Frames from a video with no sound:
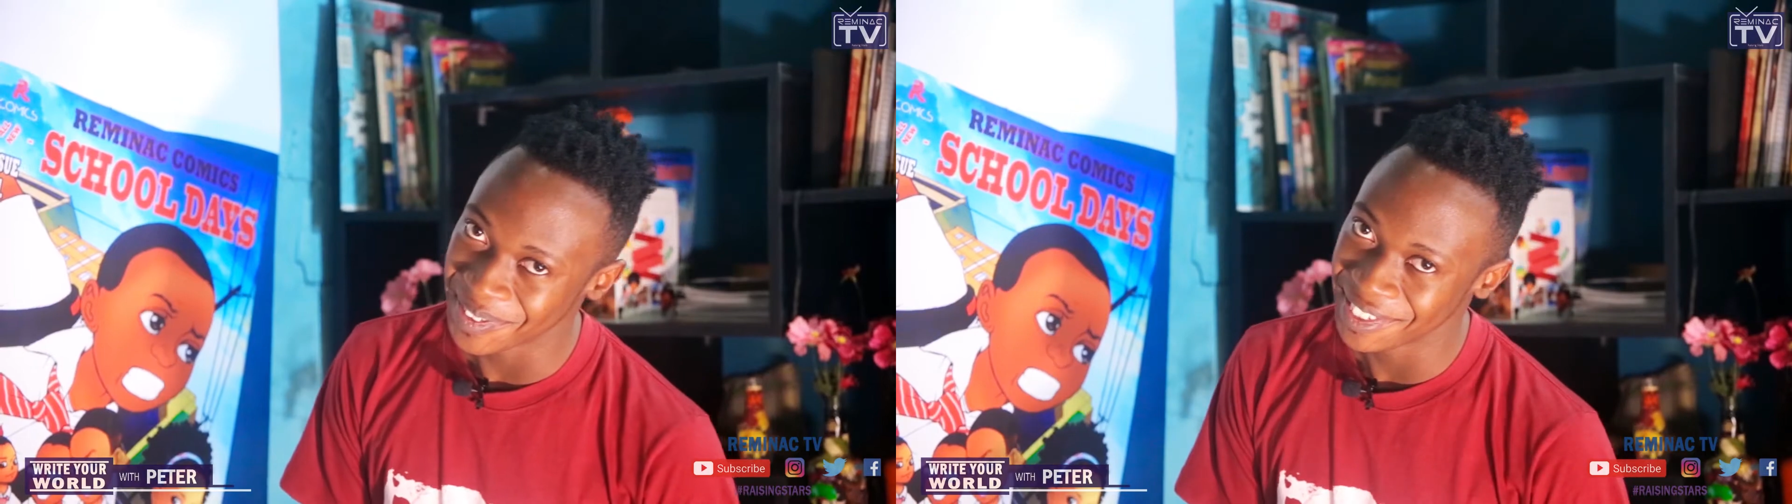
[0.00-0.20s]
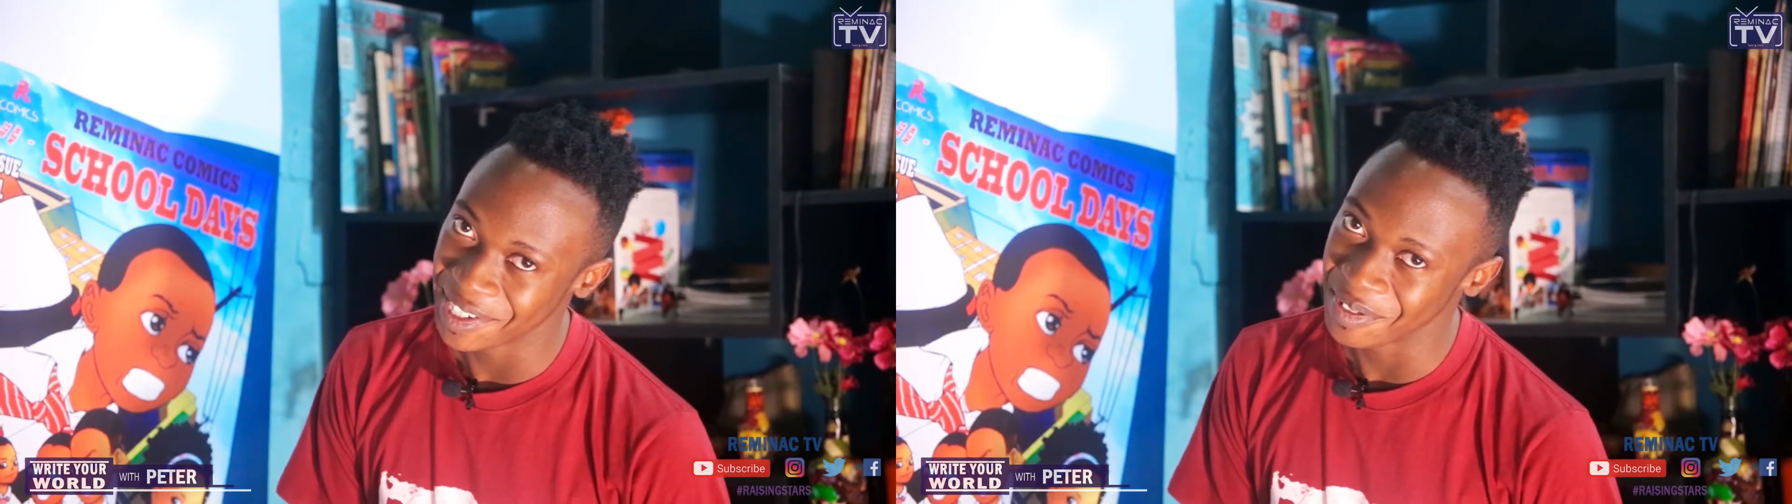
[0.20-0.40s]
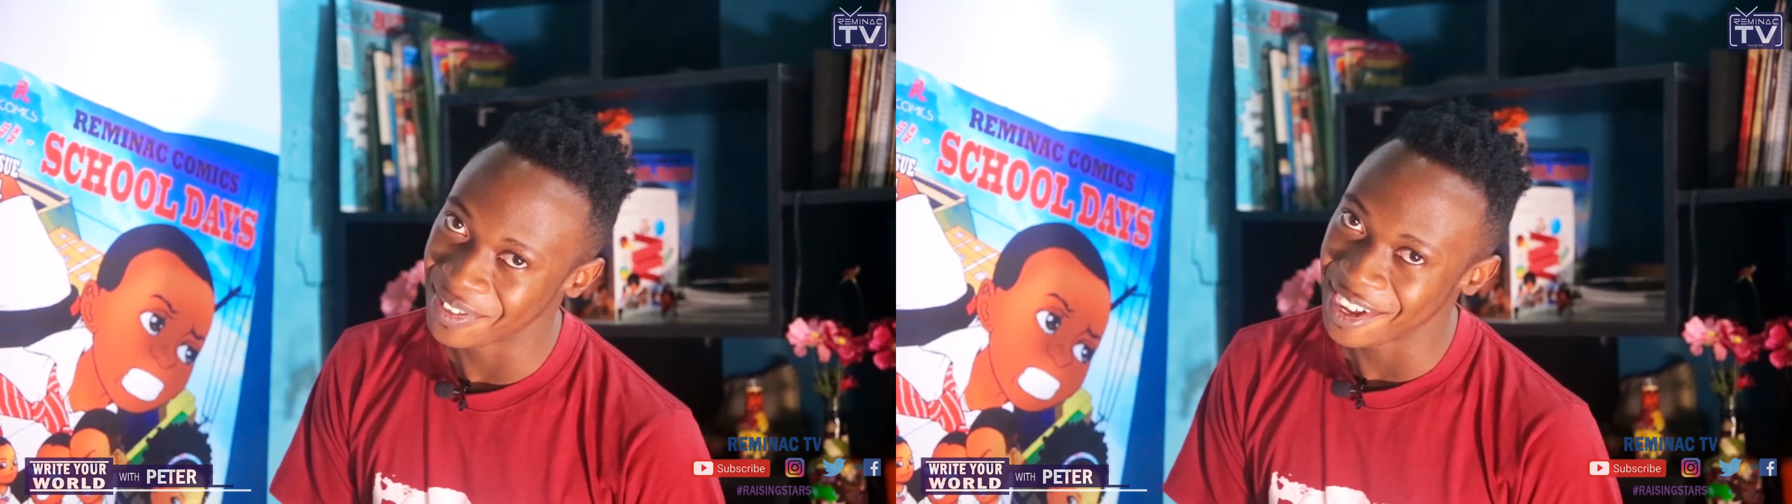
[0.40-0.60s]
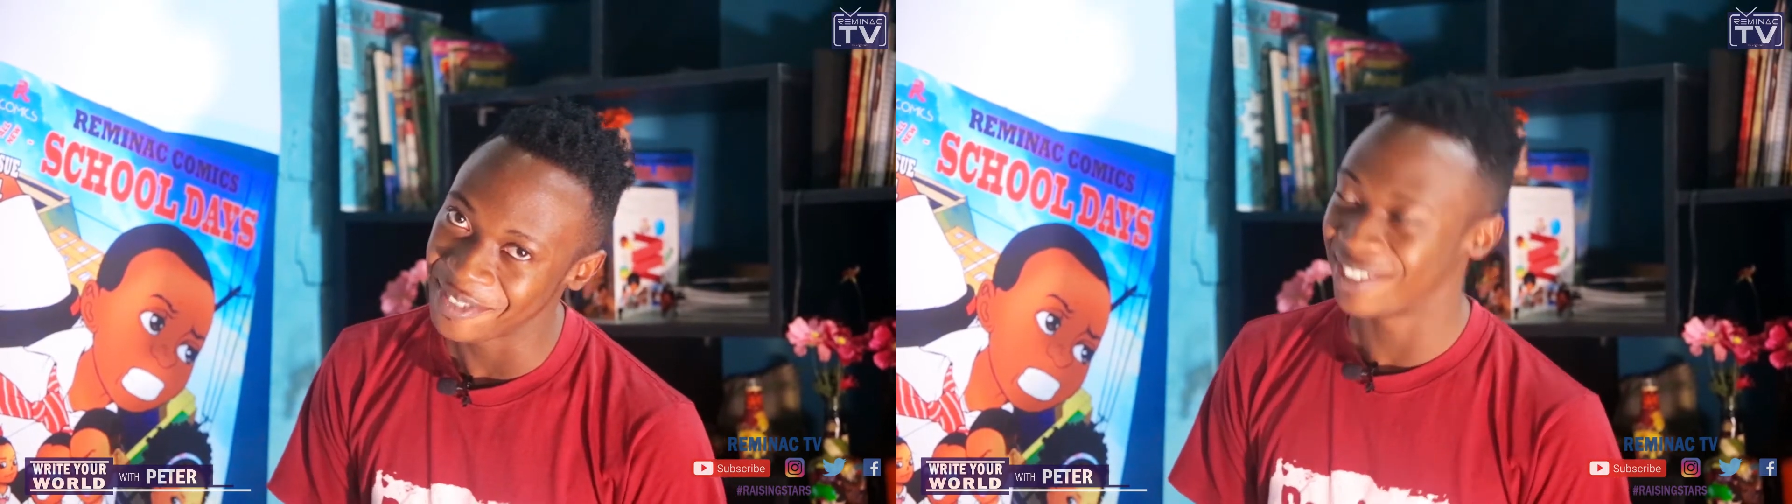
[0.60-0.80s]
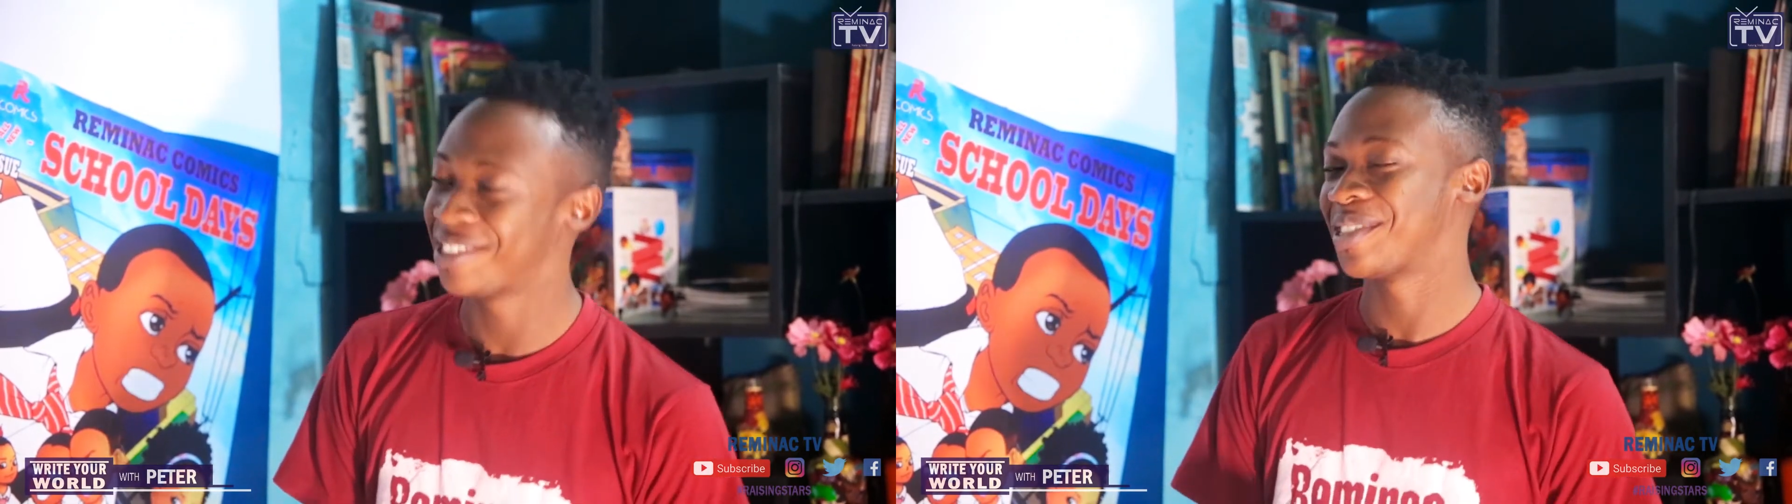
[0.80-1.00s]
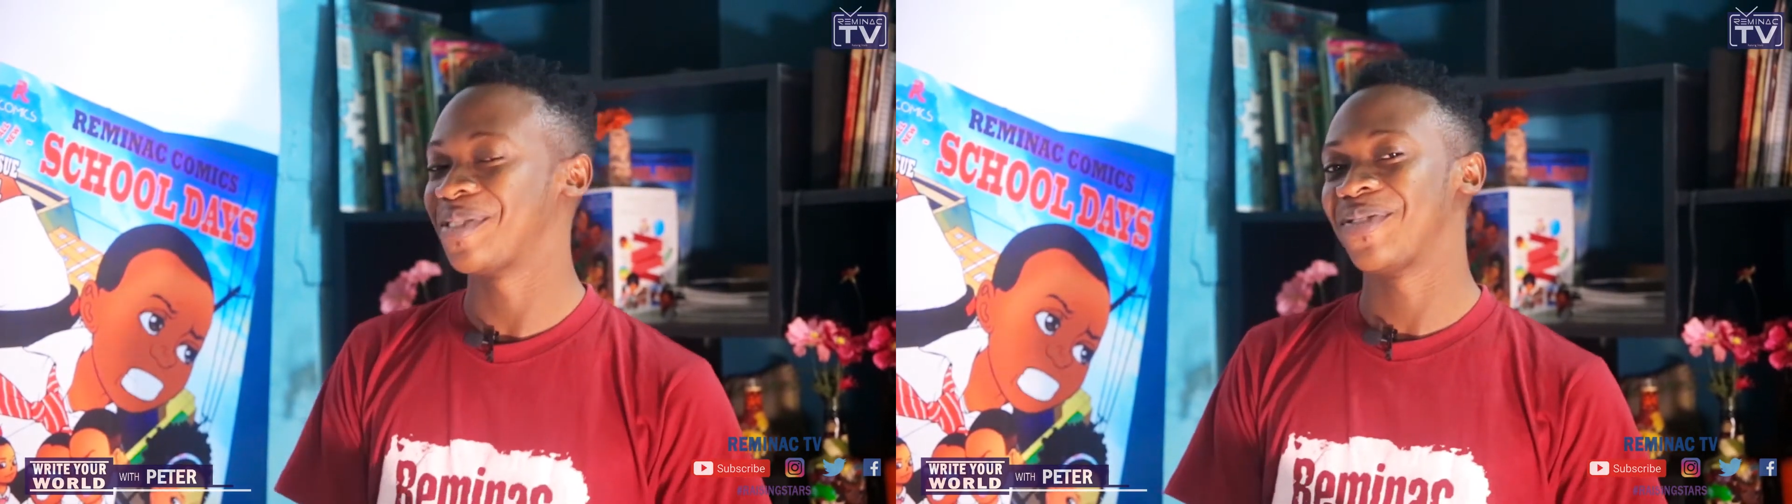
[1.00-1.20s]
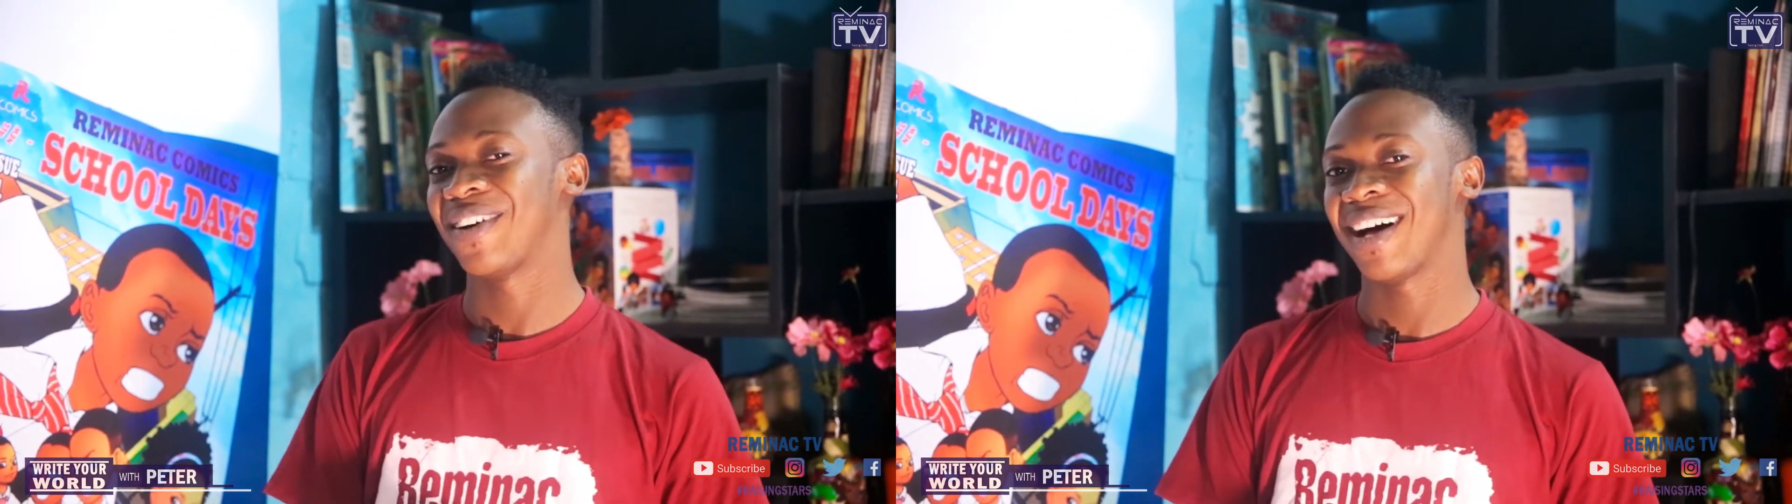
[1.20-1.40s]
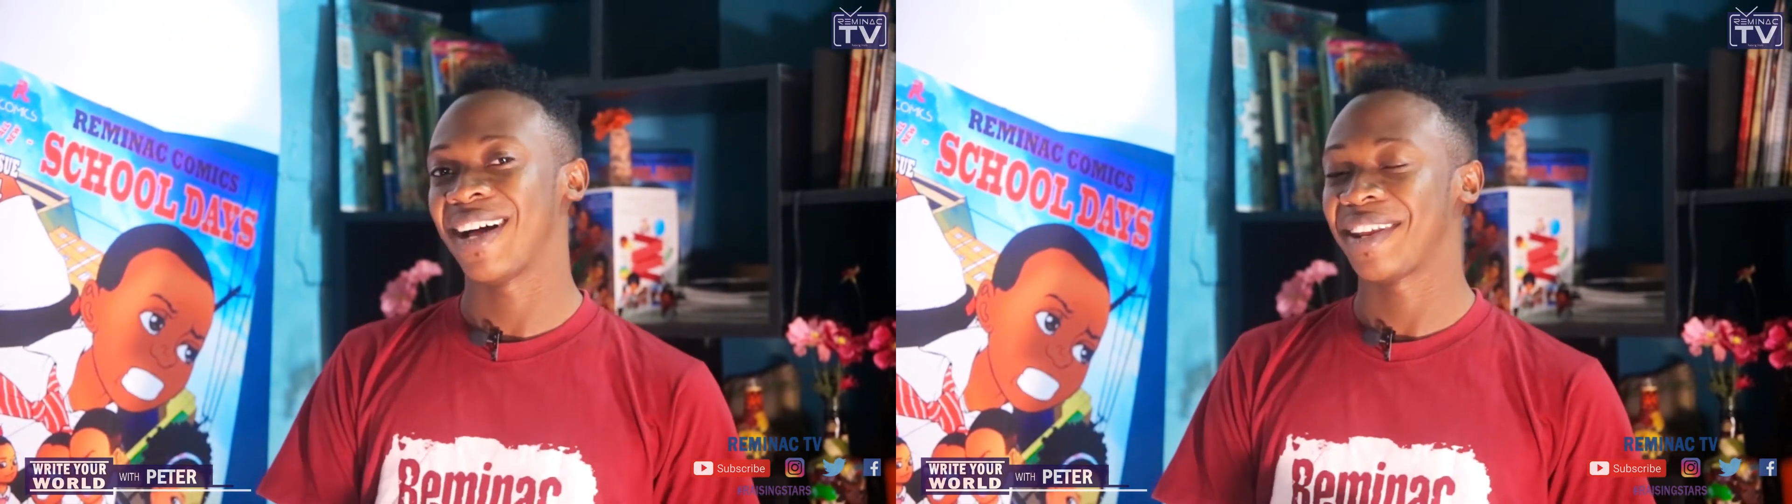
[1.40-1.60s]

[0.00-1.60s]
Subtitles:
content that we've covered so far,